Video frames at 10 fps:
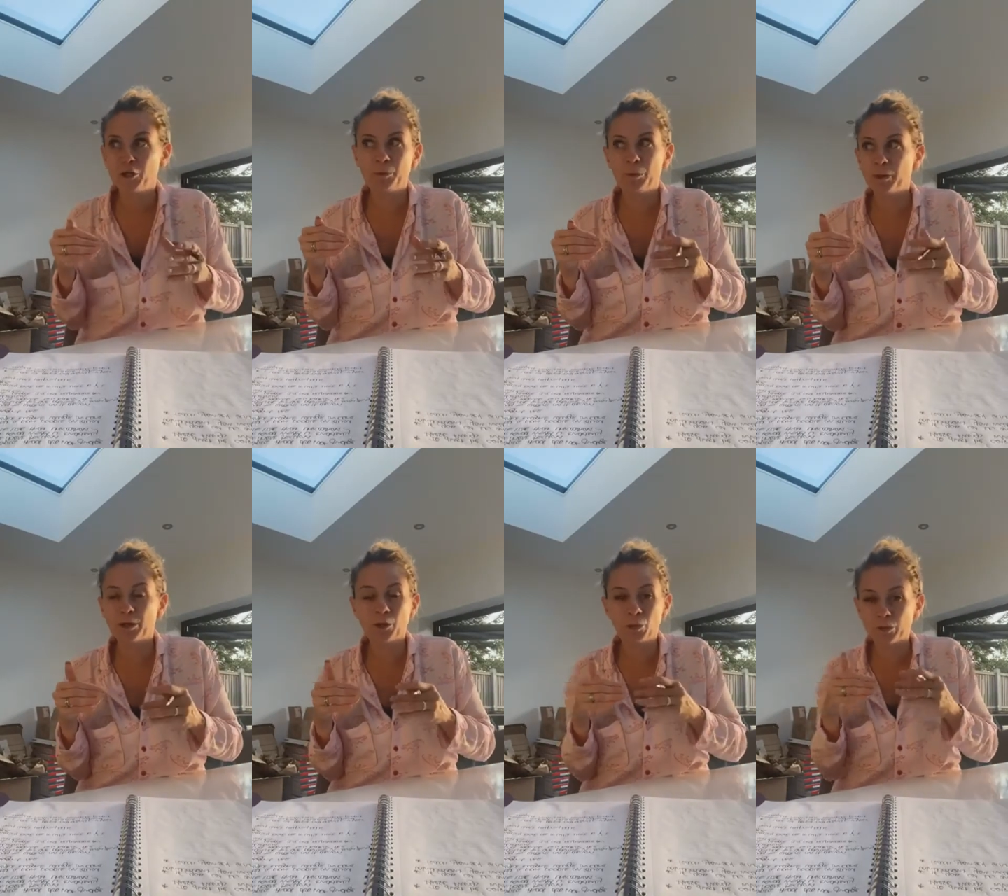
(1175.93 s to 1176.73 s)
you
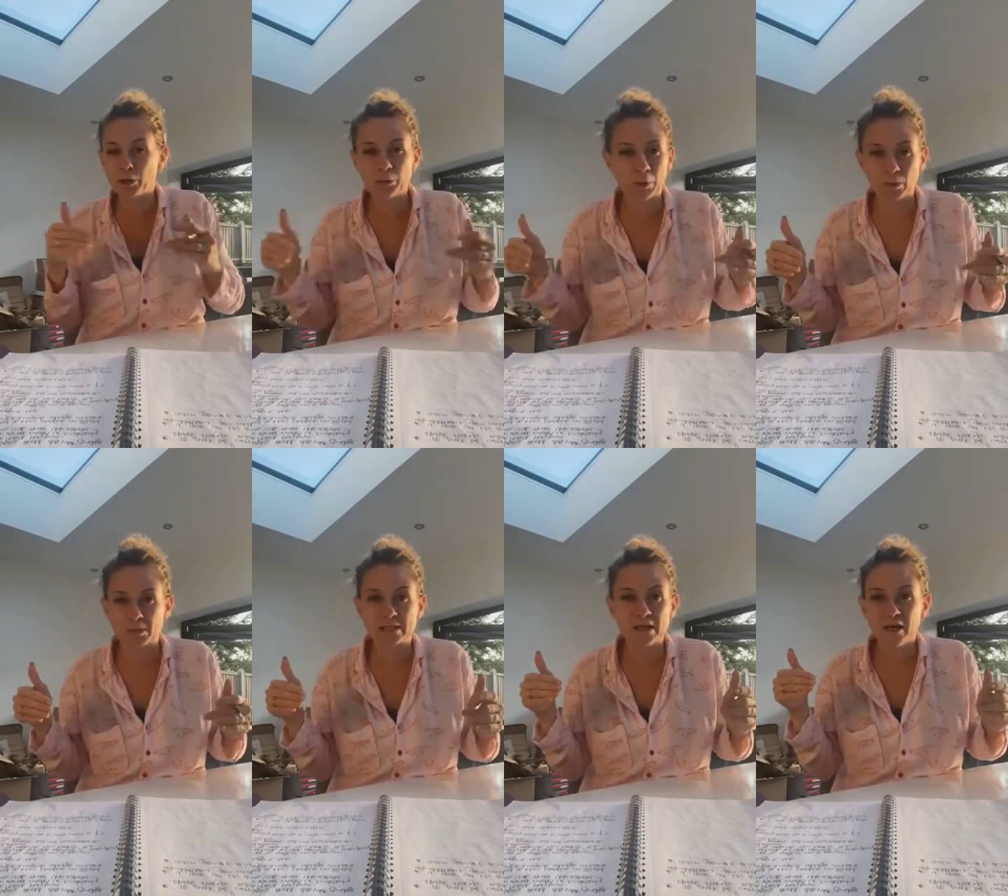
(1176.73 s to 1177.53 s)
put all
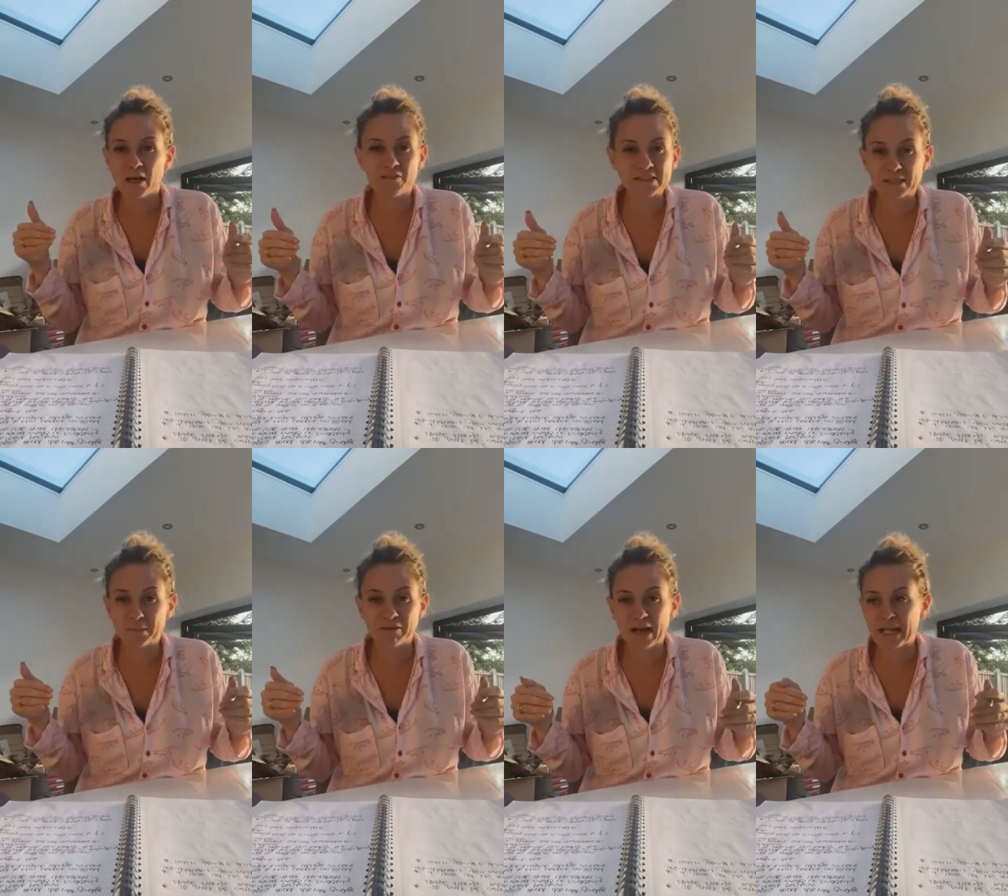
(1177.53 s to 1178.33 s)
newborns of a
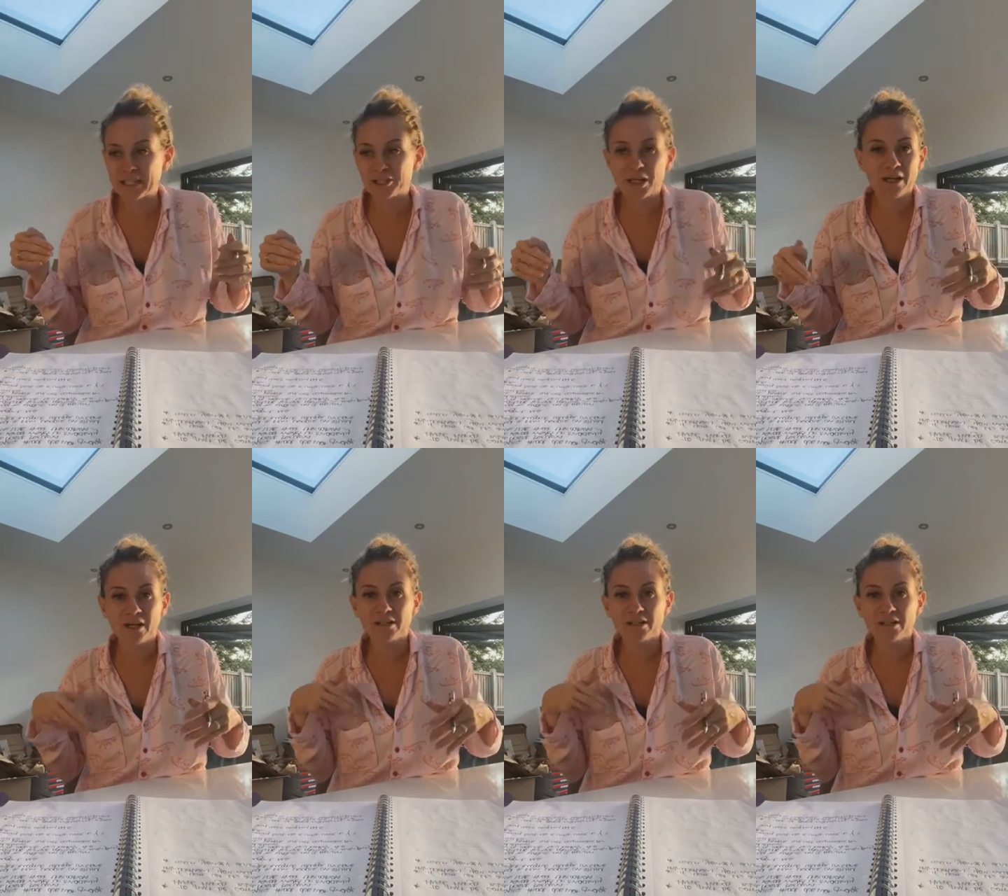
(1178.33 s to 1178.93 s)
similar age